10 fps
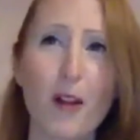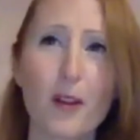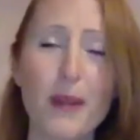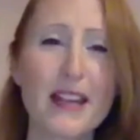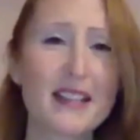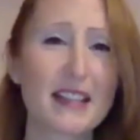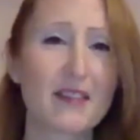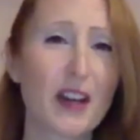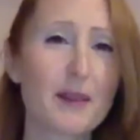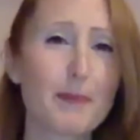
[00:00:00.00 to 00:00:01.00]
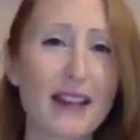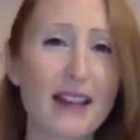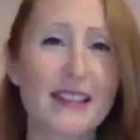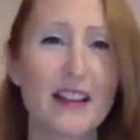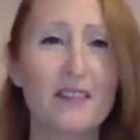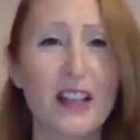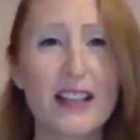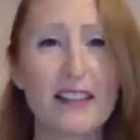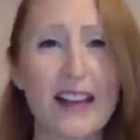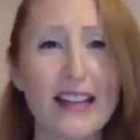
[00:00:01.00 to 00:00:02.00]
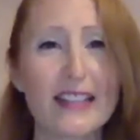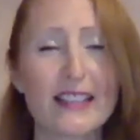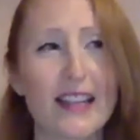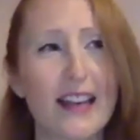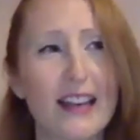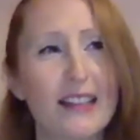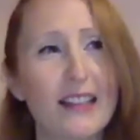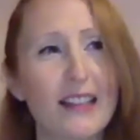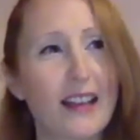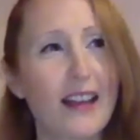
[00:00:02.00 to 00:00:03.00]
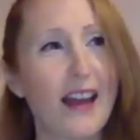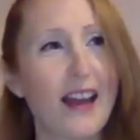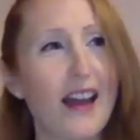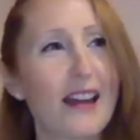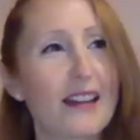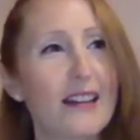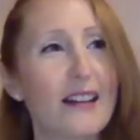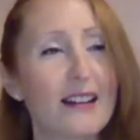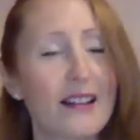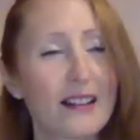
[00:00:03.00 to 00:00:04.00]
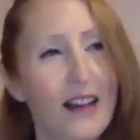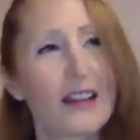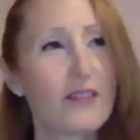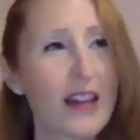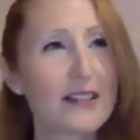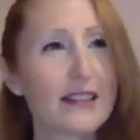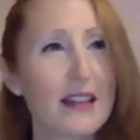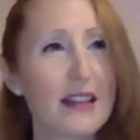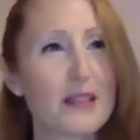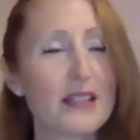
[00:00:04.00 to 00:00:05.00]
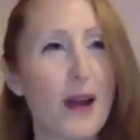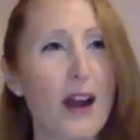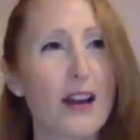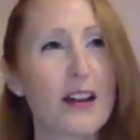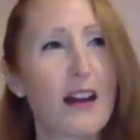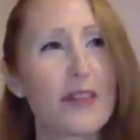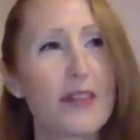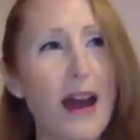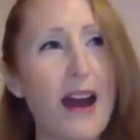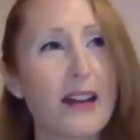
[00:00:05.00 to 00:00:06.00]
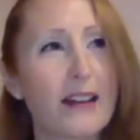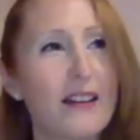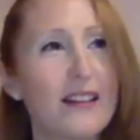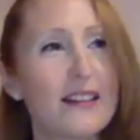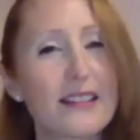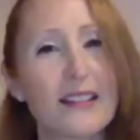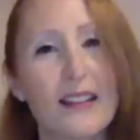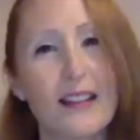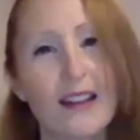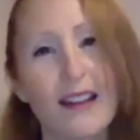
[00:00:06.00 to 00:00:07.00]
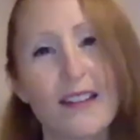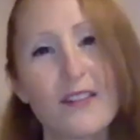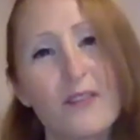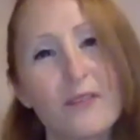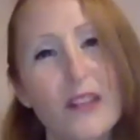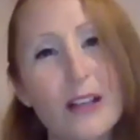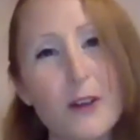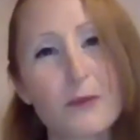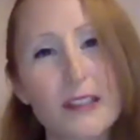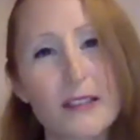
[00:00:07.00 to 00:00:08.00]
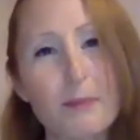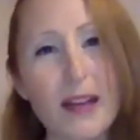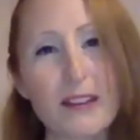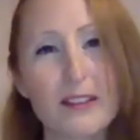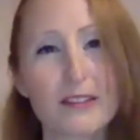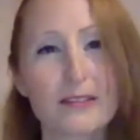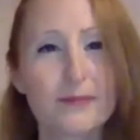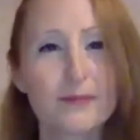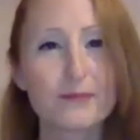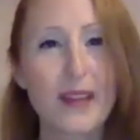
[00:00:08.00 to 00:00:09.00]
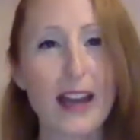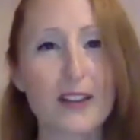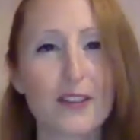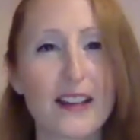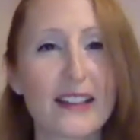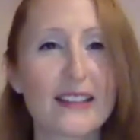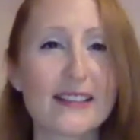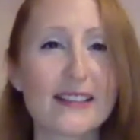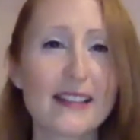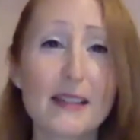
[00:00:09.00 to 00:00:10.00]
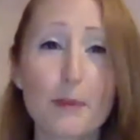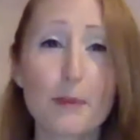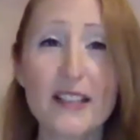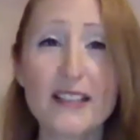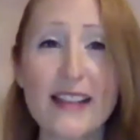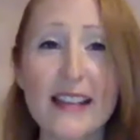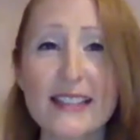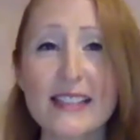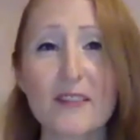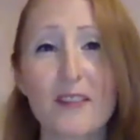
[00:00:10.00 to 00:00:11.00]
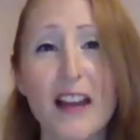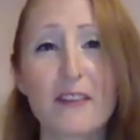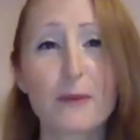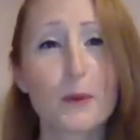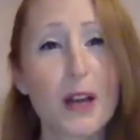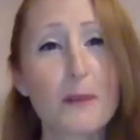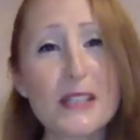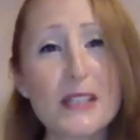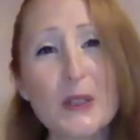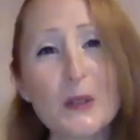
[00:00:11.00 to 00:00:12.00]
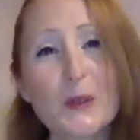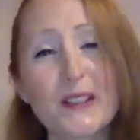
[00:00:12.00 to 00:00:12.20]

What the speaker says: painting, very pastel, very light, and kind of landscape inspired. And on the back, it's, you know, written in my little handwriting. It says, "The bare necessities of life will come to you."